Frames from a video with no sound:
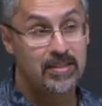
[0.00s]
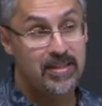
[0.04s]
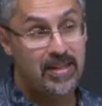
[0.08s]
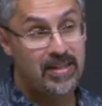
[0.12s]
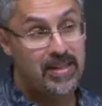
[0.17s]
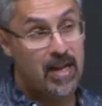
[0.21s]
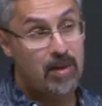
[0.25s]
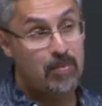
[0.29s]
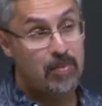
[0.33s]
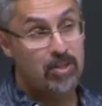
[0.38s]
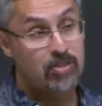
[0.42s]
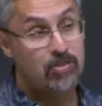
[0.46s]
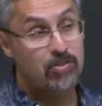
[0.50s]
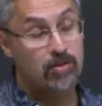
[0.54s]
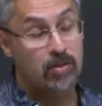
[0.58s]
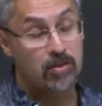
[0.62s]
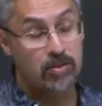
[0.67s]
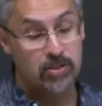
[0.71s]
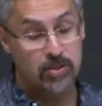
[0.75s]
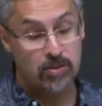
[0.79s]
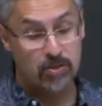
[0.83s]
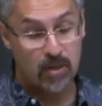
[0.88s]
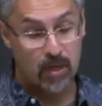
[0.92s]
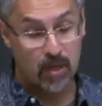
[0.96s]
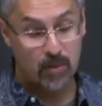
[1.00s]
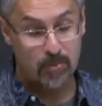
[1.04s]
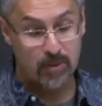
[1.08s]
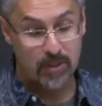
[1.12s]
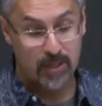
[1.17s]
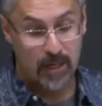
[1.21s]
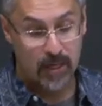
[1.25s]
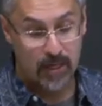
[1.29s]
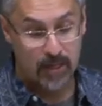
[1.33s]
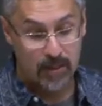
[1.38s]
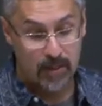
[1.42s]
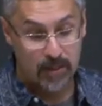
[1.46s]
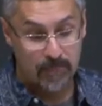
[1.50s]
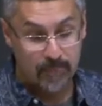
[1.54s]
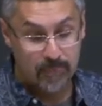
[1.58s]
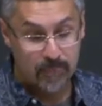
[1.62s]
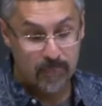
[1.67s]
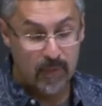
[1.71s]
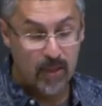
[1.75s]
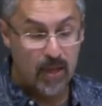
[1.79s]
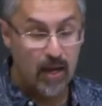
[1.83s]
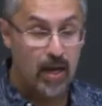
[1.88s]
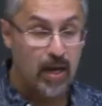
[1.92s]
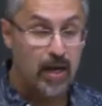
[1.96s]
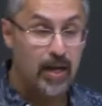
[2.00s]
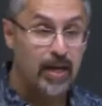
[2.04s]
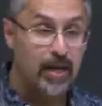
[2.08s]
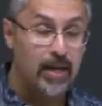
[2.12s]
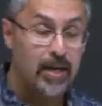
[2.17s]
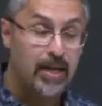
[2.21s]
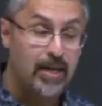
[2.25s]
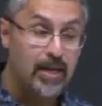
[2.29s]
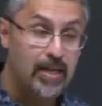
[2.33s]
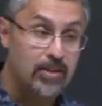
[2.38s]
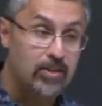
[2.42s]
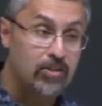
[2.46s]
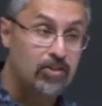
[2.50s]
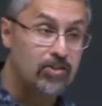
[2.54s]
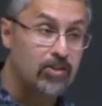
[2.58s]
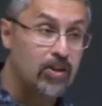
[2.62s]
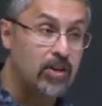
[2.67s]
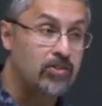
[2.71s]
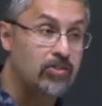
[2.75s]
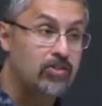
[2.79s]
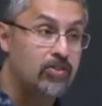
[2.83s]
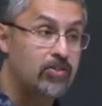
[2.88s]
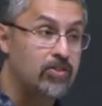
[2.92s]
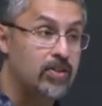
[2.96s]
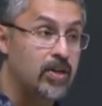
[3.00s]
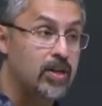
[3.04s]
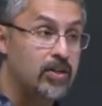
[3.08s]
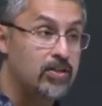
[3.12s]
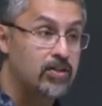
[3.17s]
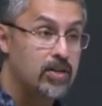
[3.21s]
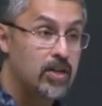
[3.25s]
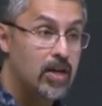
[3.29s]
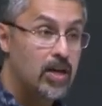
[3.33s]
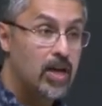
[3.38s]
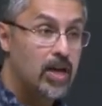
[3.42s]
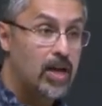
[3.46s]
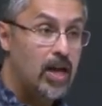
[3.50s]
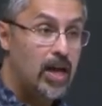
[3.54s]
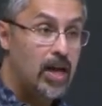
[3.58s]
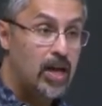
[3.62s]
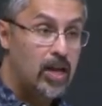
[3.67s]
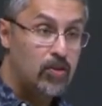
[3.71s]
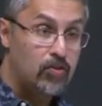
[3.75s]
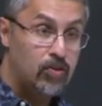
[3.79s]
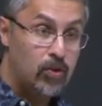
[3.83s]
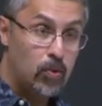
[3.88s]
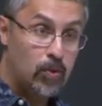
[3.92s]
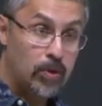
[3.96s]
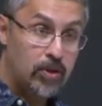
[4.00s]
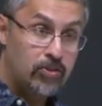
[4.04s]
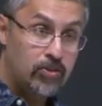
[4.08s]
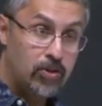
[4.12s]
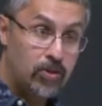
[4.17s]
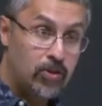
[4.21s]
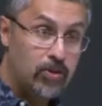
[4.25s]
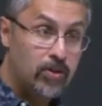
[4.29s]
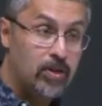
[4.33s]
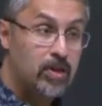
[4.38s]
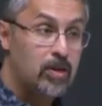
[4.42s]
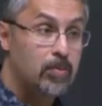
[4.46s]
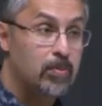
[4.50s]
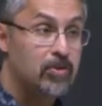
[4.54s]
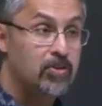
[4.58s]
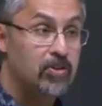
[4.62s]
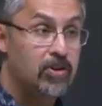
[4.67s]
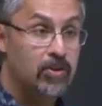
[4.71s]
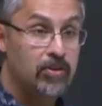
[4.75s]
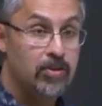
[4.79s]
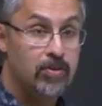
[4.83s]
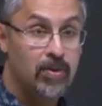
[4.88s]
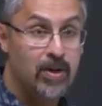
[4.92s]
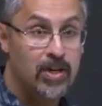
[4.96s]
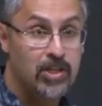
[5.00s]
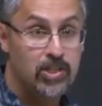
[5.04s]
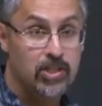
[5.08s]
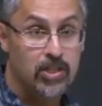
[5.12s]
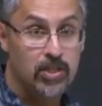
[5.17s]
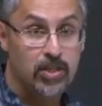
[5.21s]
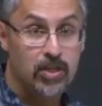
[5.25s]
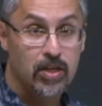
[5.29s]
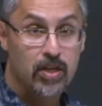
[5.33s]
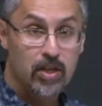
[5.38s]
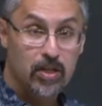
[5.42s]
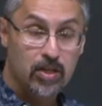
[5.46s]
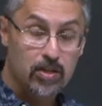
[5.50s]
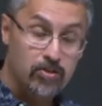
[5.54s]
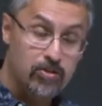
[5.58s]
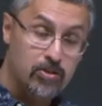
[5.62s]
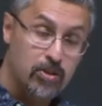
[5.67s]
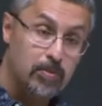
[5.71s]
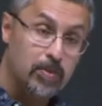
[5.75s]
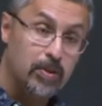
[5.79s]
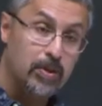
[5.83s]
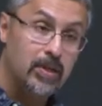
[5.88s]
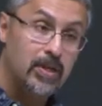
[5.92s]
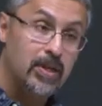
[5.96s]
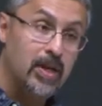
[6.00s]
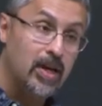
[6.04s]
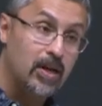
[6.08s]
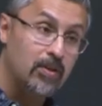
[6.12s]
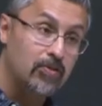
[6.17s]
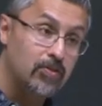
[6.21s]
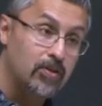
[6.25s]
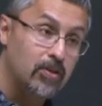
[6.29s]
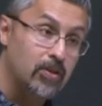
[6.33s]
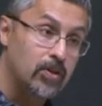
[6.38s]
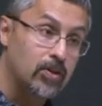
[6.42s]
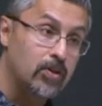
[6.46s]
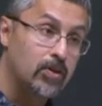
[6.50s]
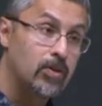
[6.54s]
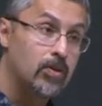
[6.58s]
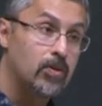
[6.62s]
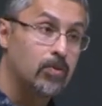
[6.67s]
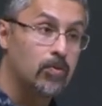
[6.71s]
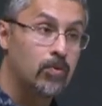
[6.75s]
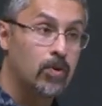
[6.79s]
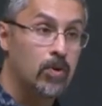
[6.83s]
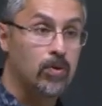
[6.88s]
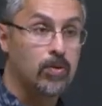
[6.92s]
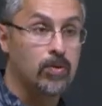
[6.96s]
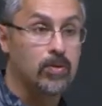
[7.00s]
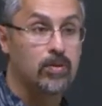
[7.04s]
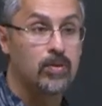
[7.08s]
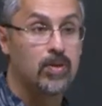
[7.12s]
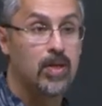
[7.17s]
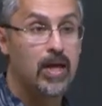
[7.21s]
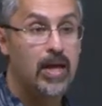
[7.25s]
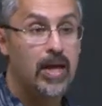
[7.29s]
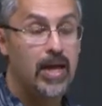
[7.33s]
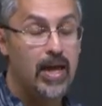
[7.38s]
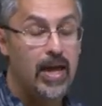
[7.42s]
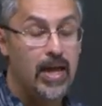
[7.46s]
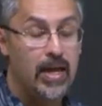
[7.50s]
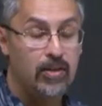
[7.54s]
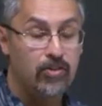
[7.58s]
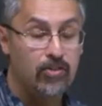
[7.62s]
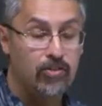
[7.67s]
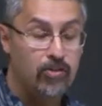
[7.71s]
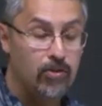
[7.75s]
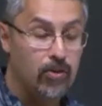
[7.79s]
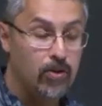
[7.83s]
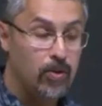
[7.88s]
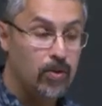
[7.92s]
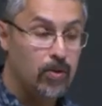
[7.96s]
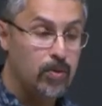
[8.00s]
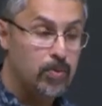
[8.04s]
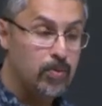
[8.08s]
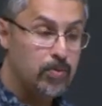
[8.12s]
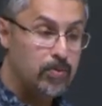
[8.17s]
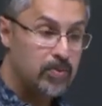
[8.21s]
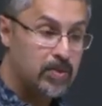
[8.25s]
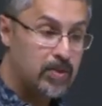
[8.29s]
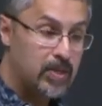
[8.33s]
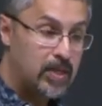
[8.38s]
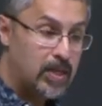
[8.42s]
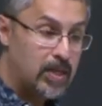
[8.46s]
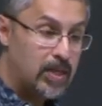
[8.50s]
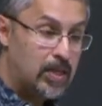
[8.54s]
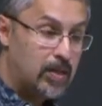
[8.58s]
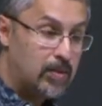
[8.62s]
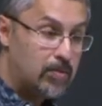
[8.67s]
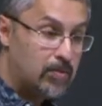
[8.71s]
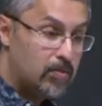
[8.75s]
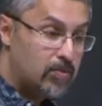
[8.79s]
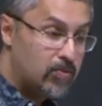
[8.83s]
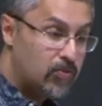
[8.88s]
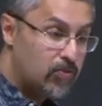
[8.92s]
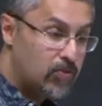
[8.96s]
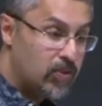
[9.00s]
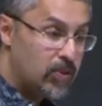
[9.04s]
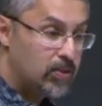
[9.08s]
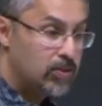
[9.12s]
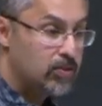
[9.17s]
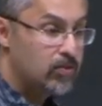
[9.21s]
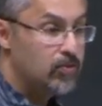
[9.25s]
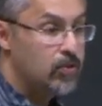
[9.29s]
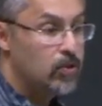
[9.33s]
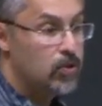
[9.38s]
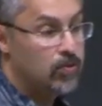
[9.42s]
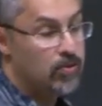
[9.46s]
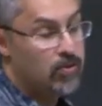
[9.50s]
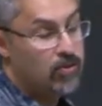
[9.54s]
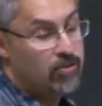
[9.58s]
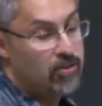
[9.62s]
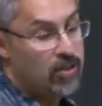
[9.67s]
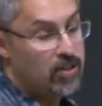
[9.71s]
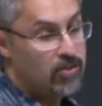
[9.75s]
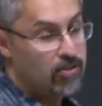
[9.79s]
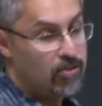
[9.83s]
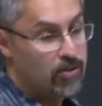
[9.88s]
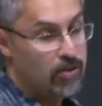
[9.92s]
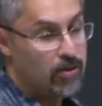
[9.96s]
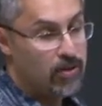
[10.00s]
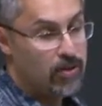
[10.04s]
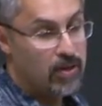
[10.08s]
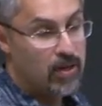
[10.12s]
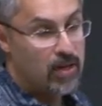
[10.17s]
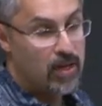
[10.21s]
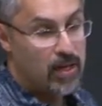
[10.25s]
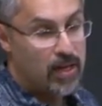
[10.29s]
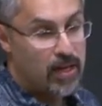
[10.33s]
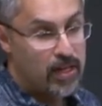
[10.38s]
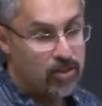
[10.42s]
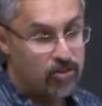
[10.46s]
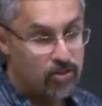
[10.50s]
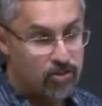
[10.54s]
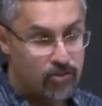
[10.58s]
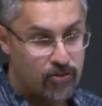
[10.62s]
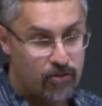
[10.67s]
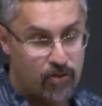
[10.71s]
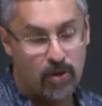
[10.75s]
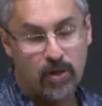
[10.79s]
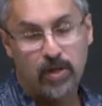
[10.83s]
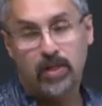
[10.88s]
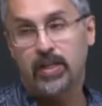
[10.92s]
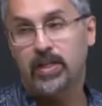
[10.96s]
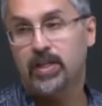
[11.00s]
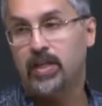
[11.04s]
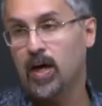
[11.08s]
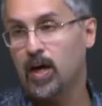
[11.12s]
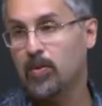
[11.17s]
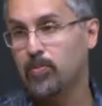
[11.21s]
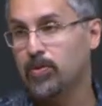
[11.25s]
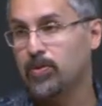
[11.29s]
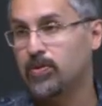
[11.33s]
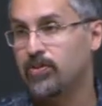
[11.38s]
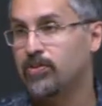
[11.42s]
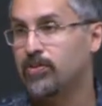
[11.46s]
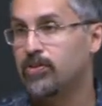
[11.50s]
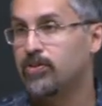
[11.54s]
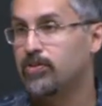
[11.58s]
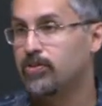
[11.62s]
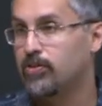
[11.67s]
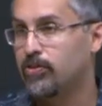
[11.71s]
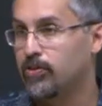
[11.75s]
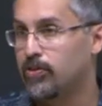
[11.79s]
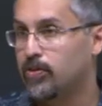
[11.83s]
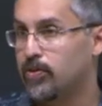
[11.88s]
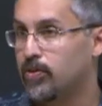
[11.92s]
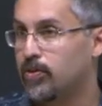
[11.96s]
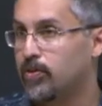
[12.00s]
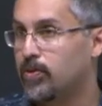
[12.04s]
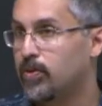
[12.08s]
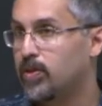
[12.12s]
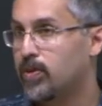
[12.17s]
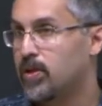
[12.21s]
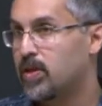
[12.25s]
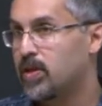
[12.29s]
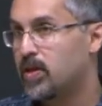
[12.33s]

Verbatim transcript: dynamics are also complicated uh, in the sense that if you want to turn in a particular direction, you typically have to roll. And so the field of view of the sensor is strongly coupled to